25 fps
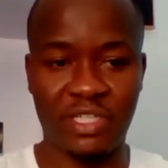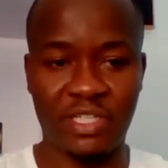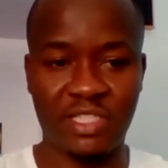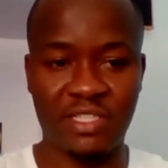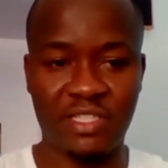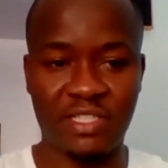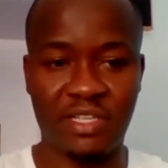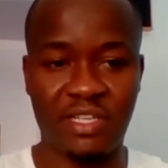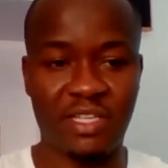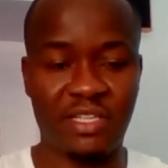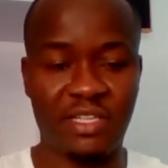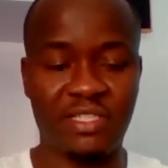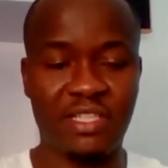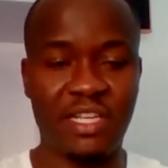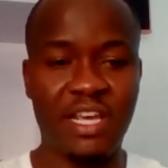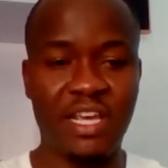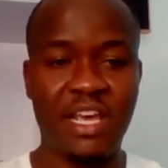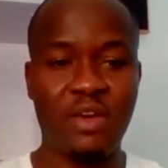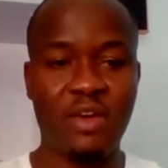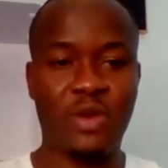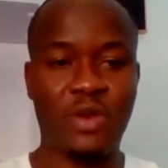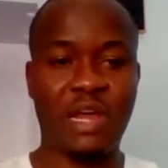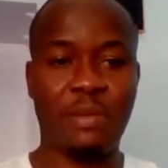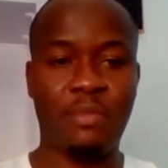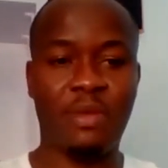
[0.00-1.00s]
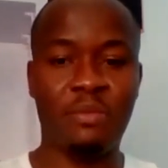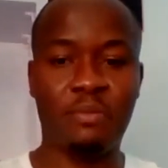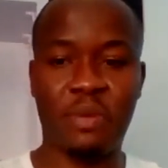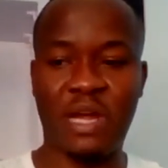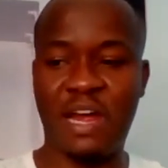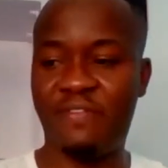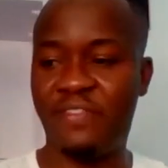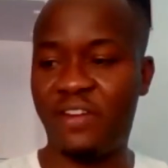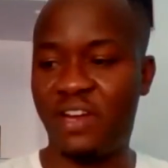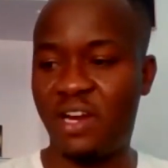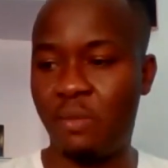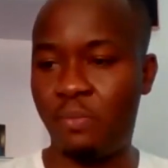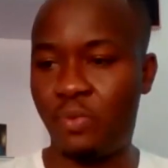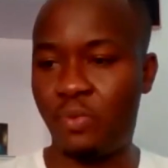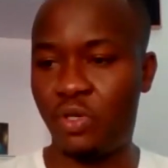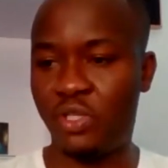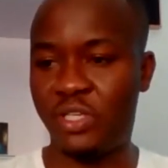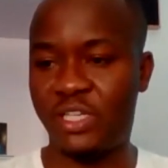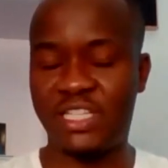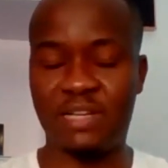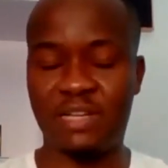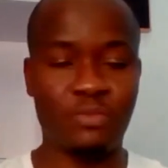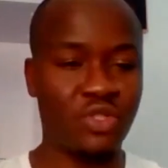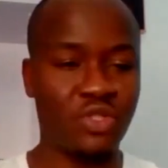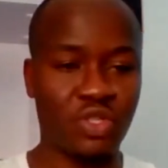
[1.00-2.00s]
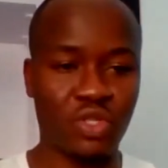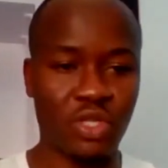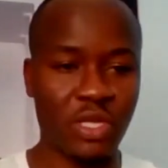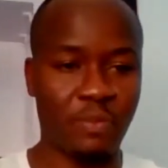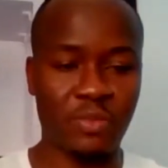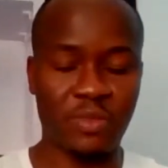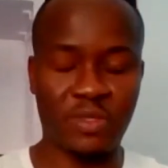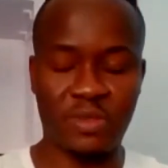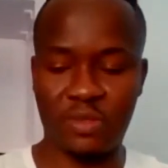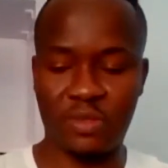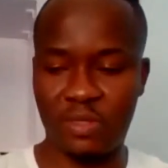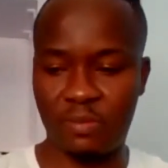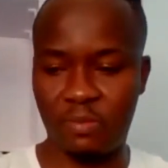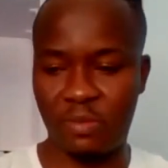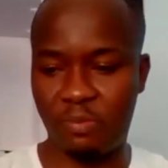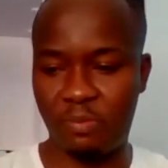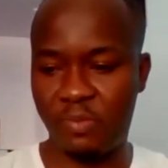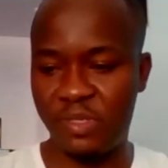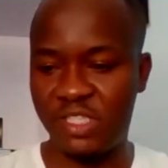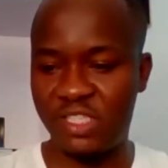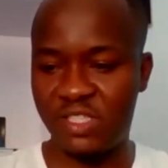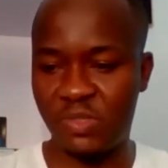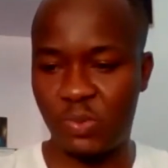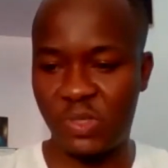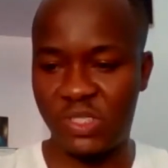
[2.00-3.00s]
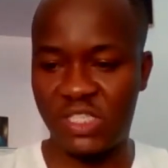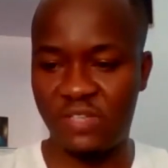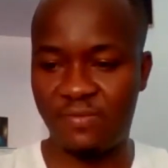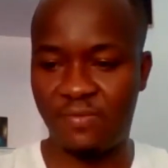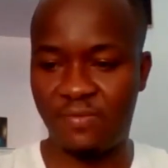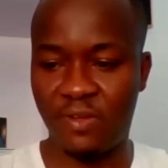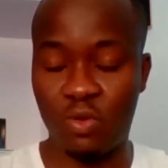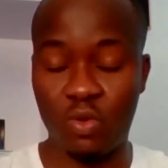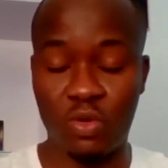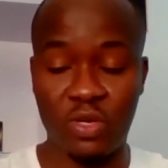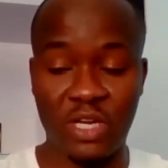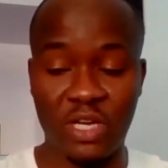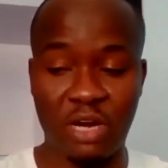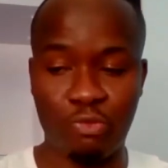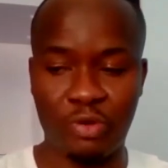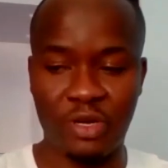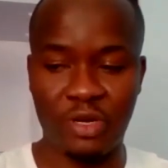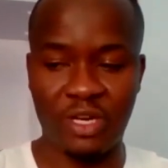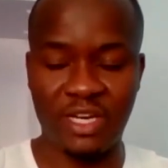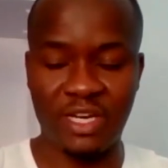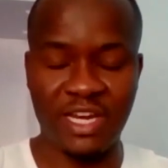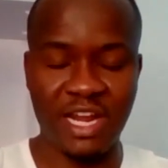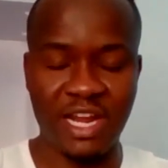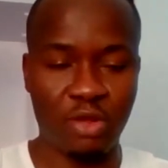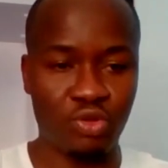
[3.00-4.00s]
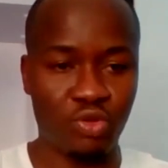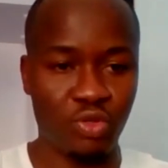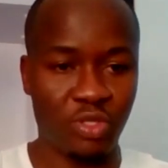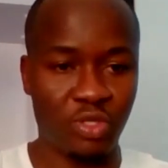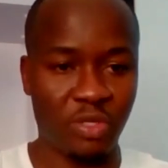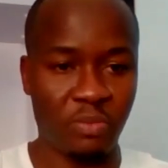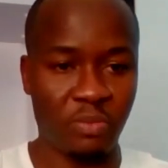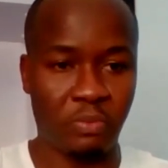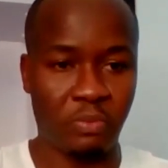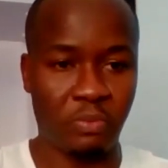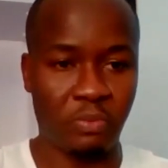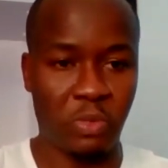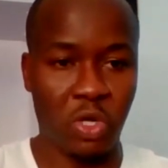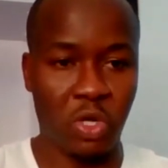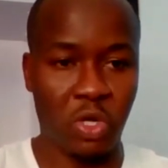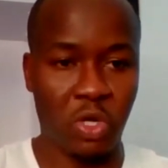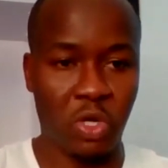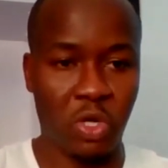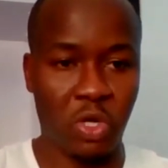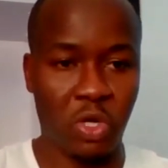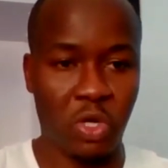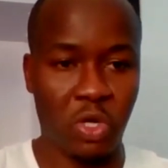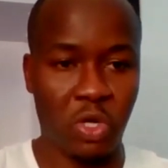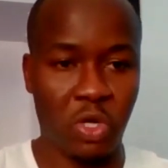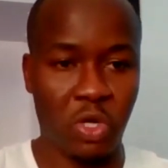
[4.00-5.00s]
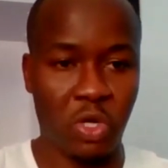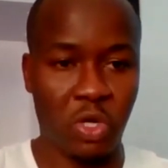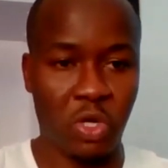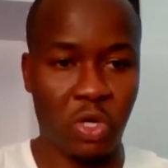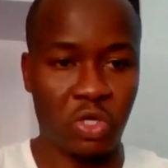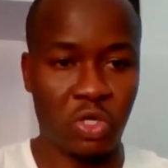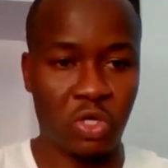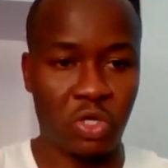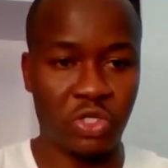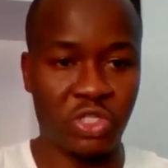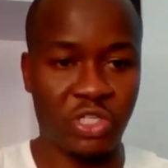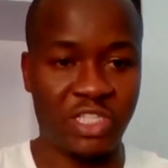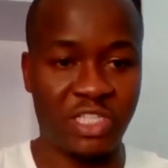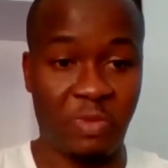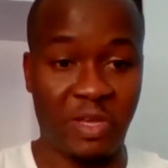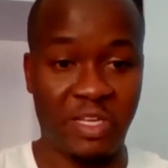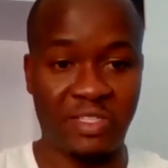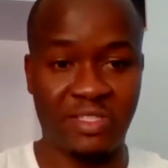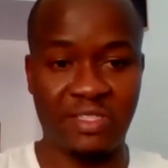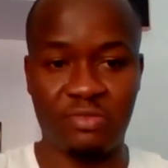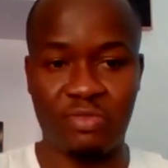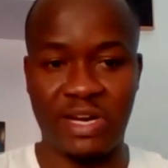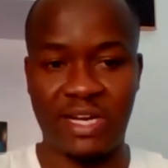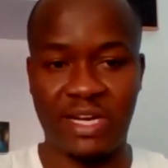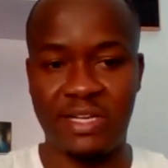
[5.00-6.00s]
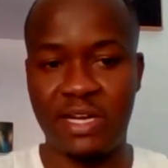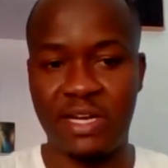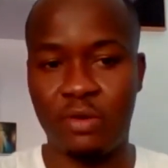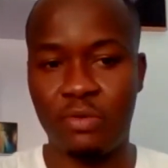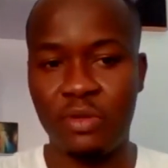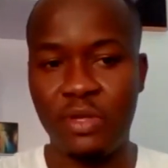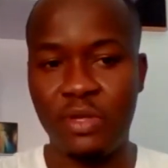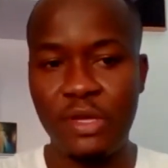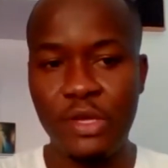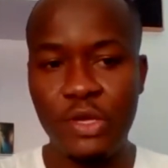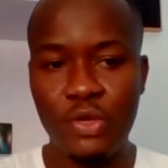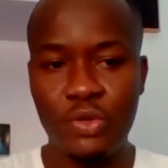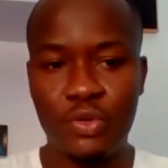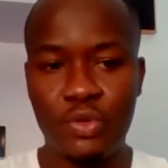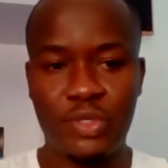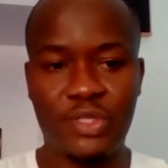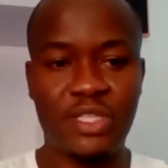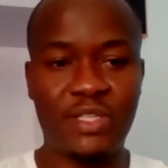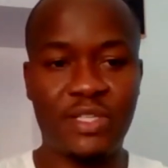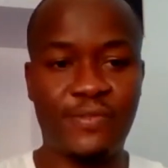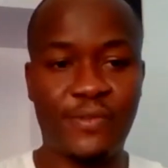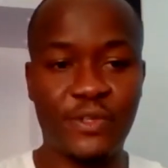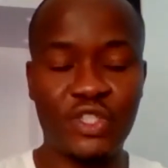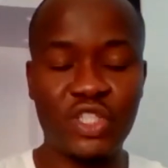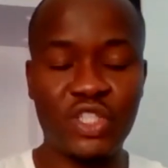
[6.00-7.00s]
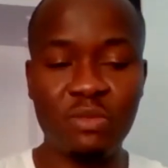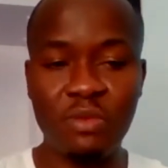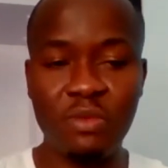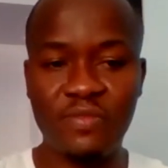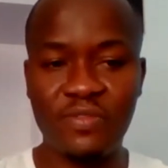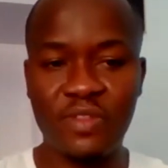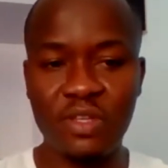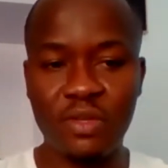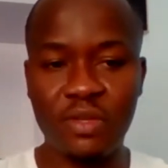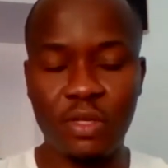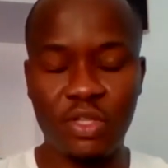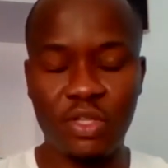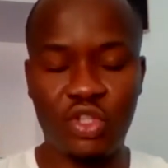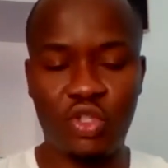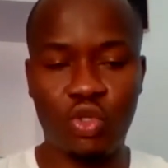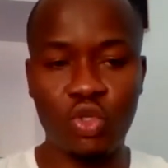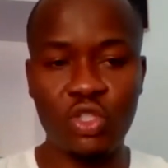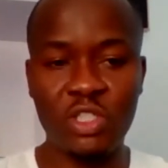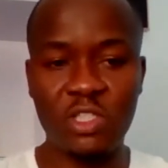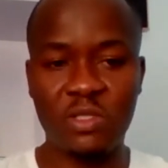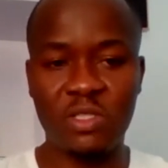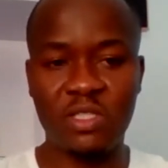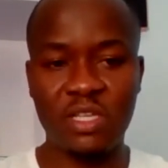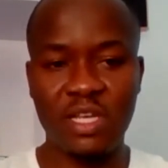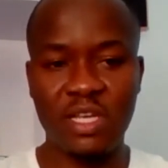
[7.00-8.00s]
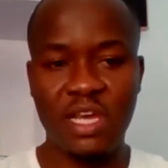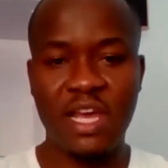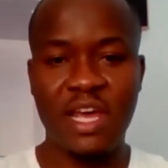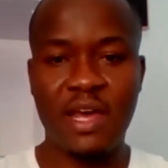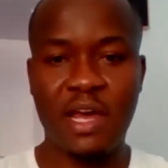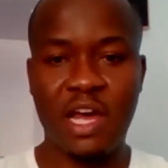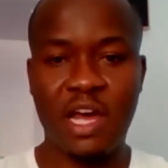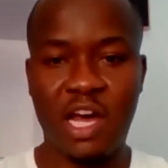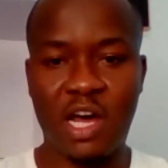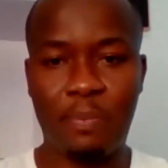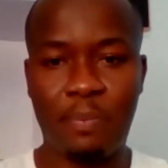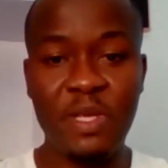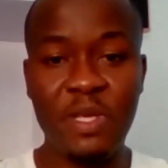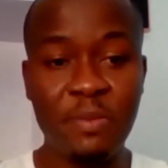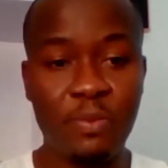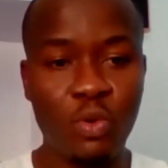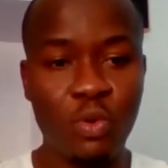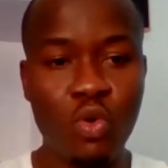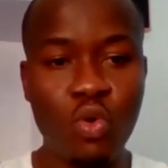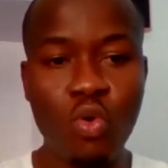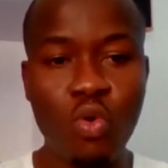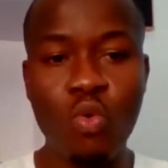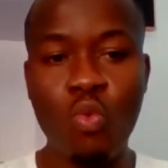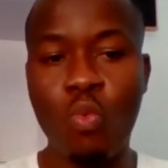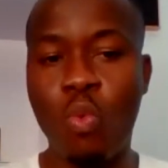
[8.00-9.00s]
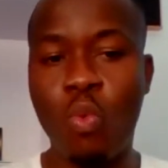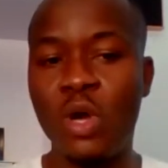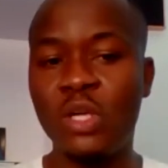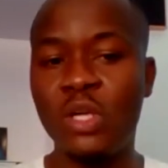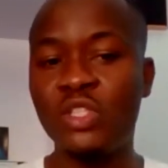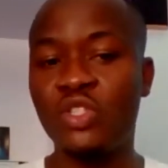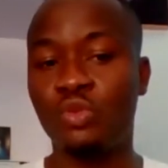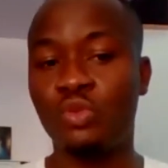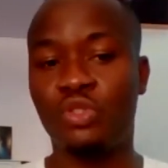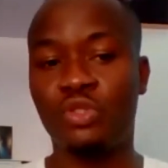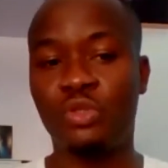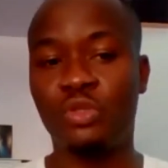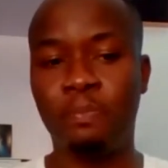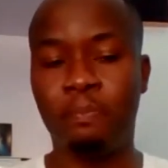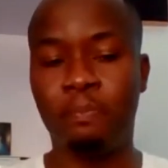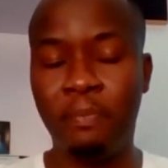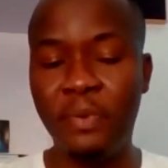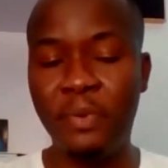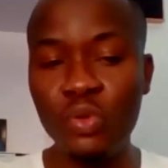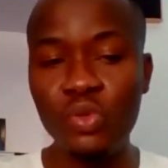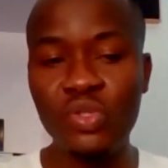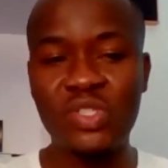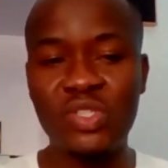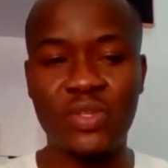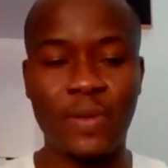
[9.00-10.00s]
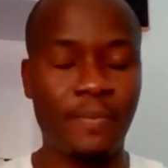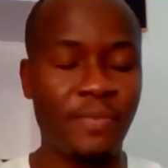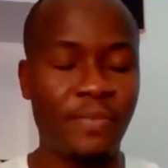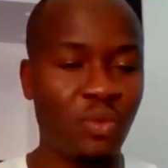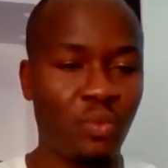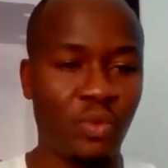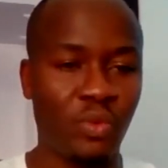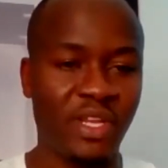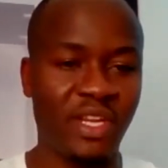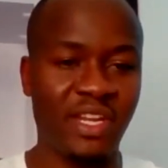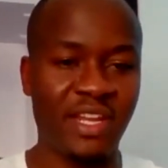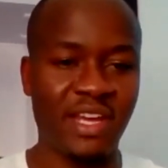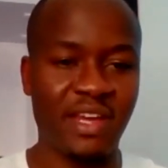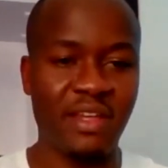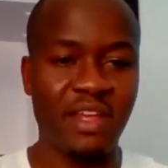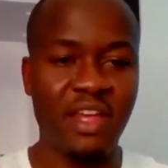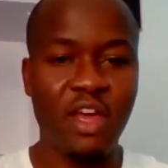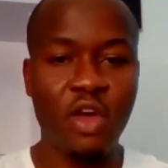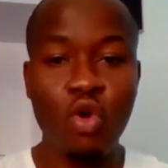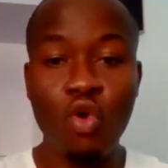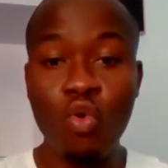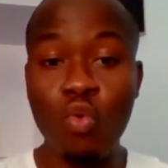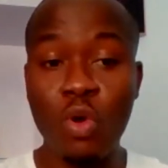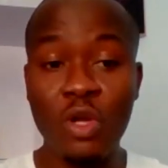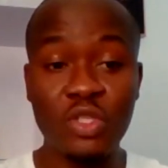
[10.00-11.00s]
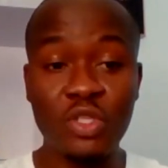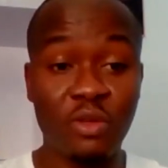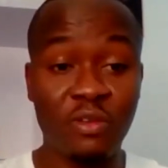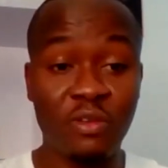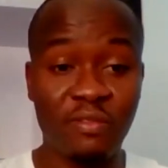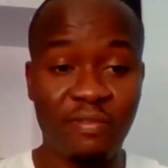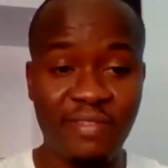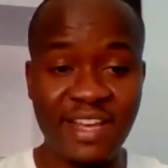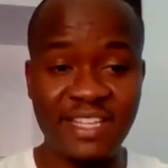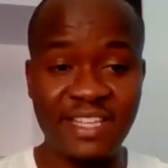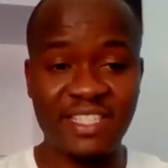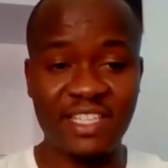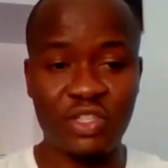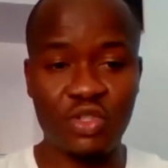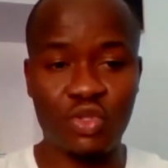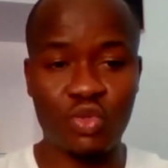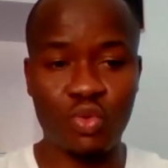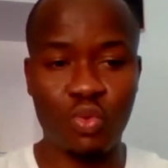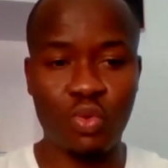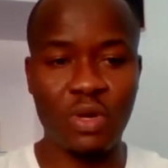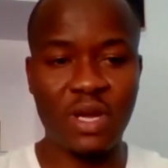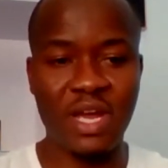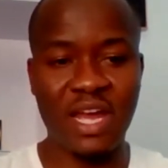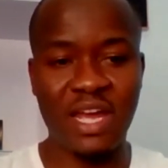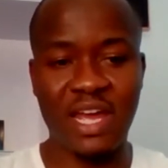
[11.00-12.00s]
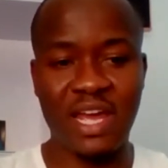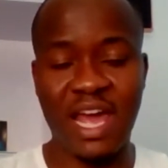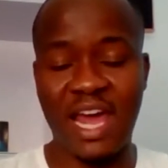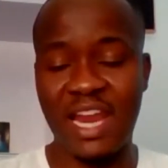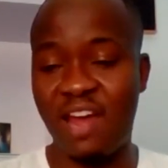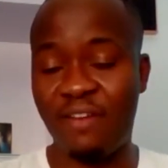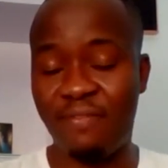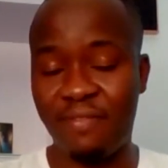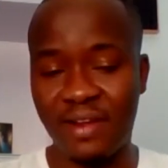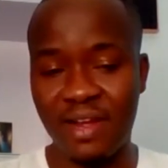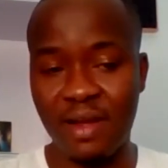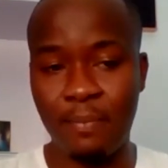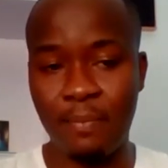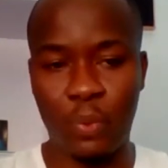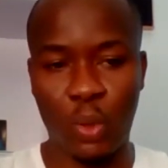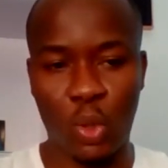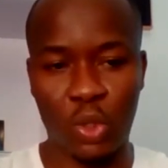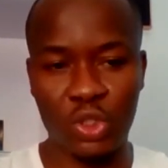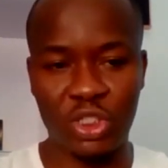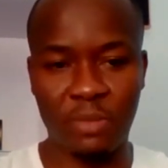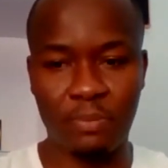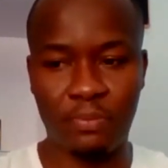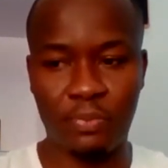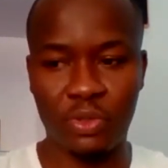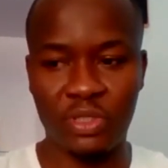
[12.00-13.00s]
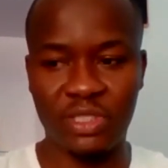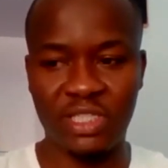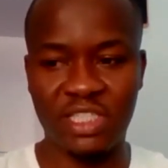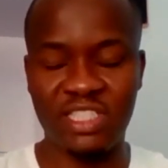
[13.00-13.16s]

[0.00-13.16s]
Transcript: It's when I mean African project, I'm maybe specific or narrowing it down to the blockchain space right now. This is for some of those people who want to build something within there, who want to invest into an African blockchain project.